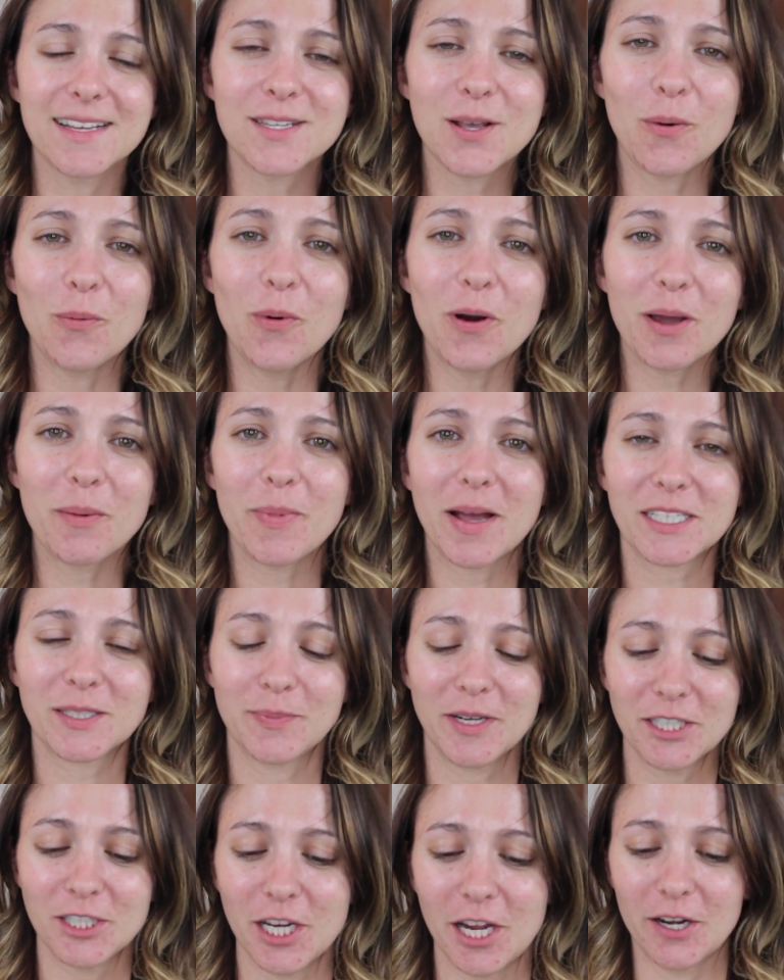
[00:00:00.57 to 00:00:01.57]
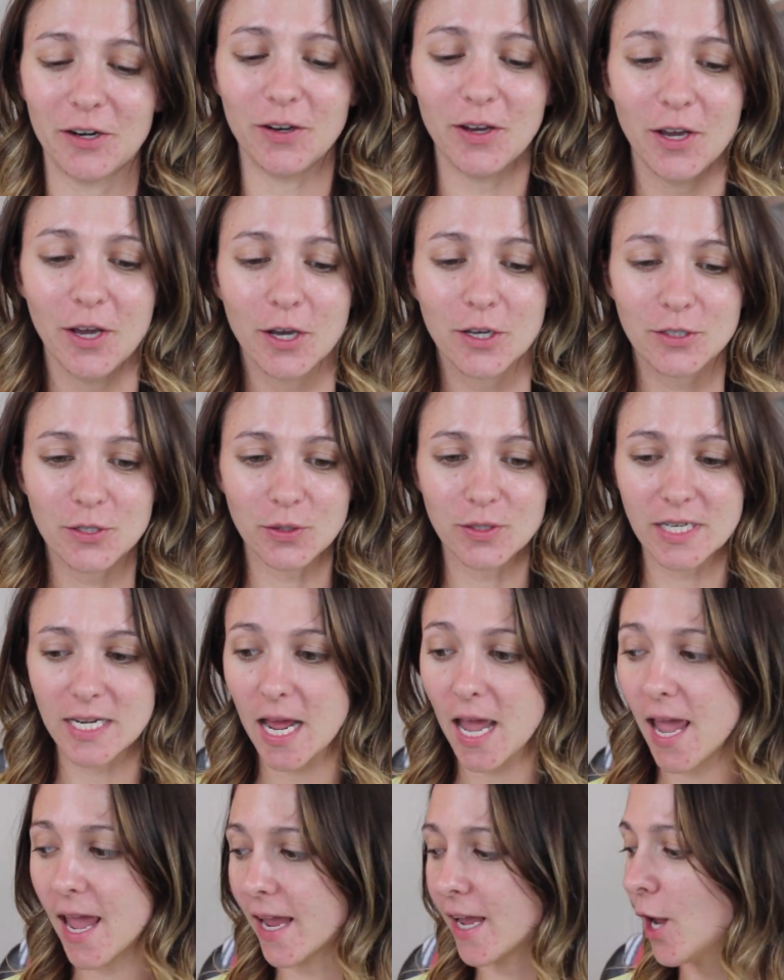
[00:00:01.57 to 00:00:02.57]
guys, welcome back to my channel. So
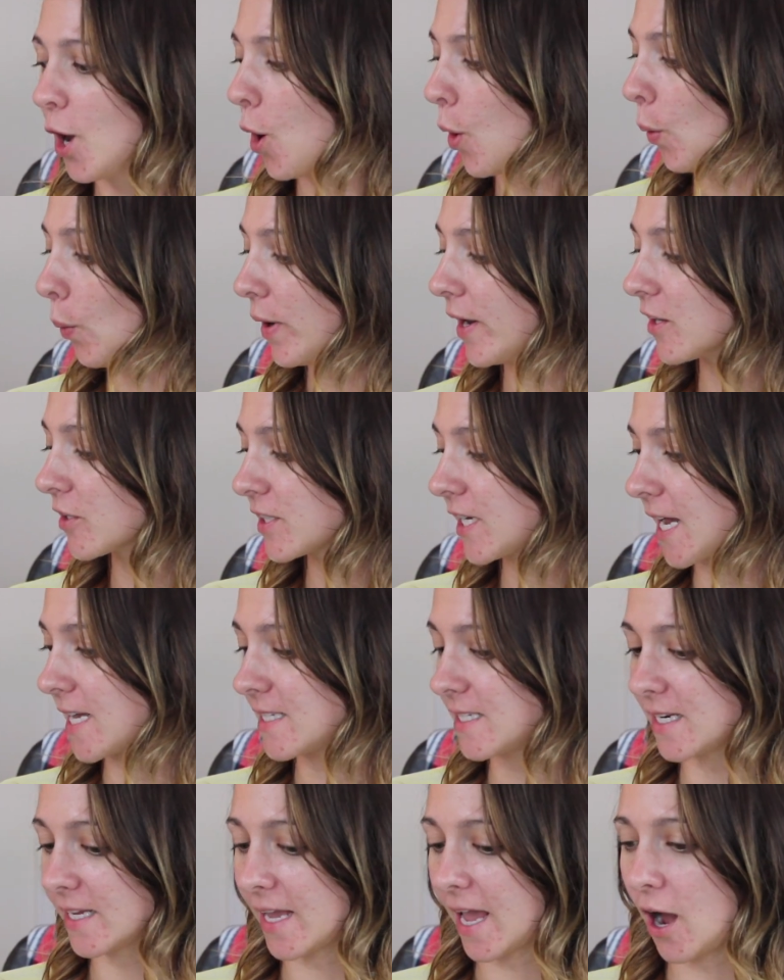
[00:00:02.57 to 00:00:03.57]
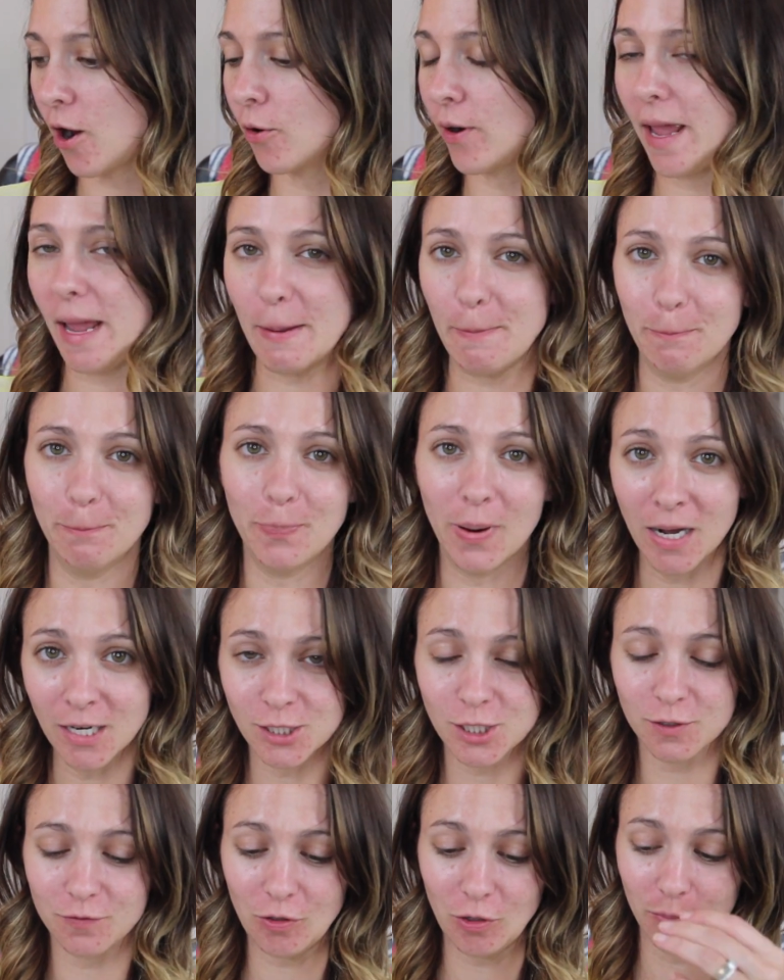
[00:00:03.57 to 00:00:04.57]
today, we are testing out a
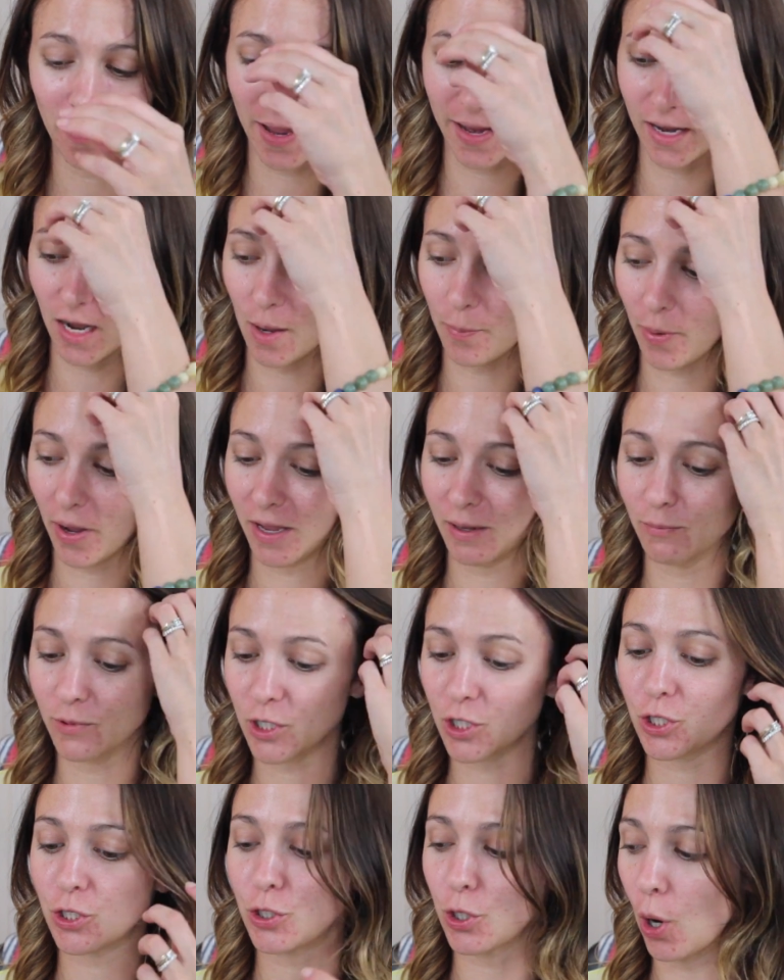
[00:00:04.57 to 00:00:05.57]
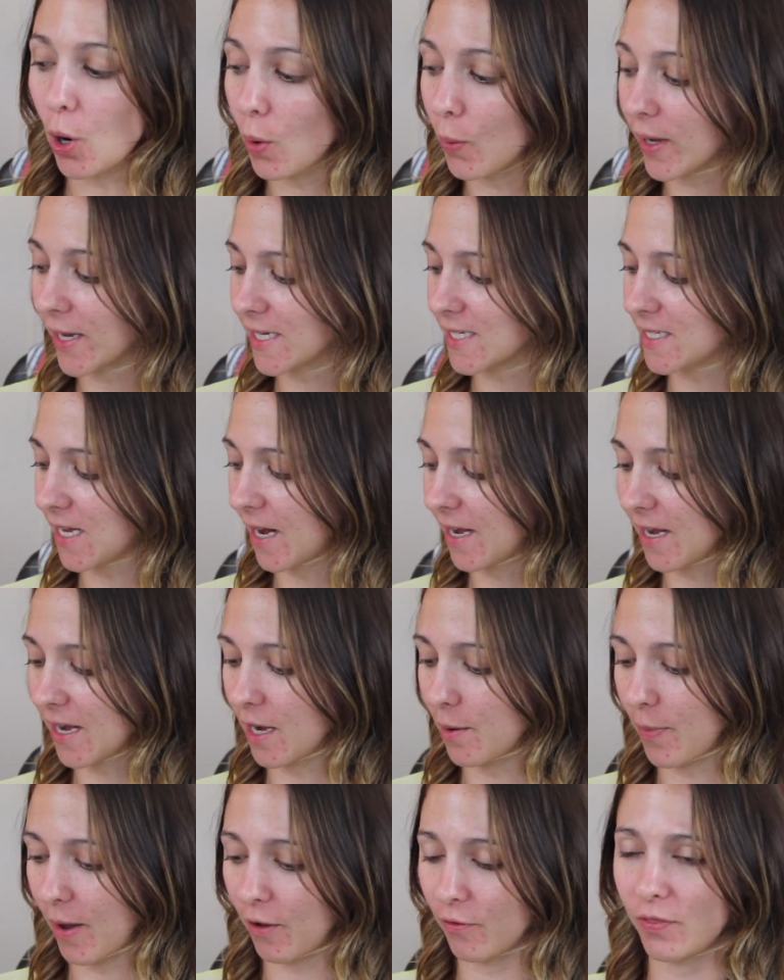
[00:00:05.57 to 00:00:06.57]
bunch of new makeup. I am so
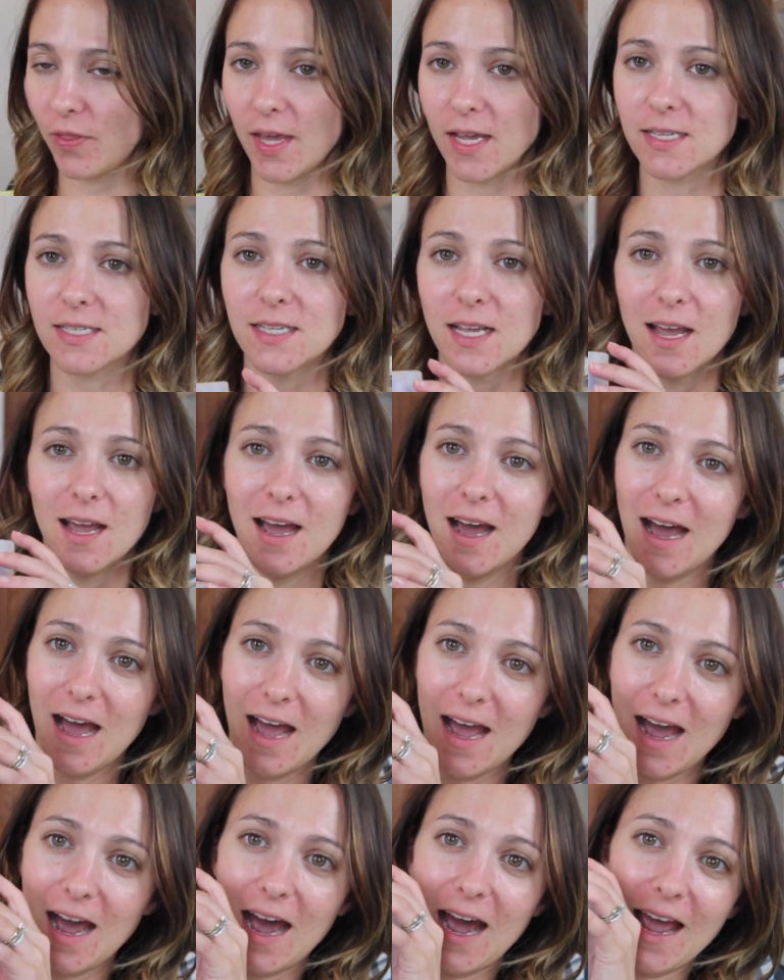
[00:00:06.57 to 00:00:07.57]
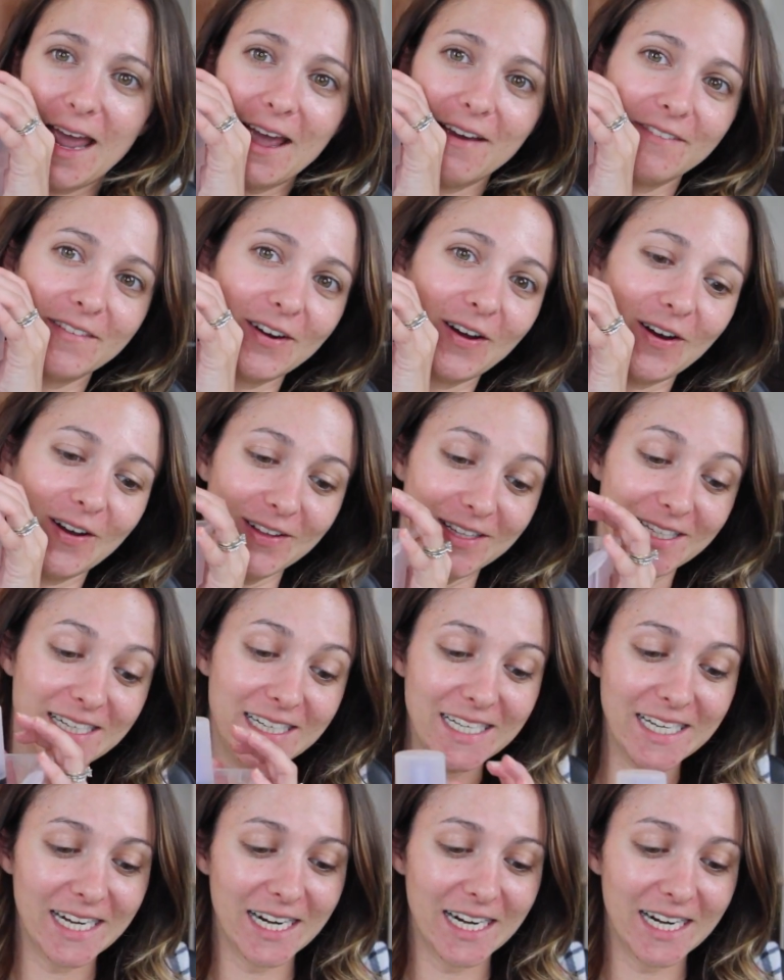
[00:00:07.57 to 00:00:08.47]
excited about this. I have it all in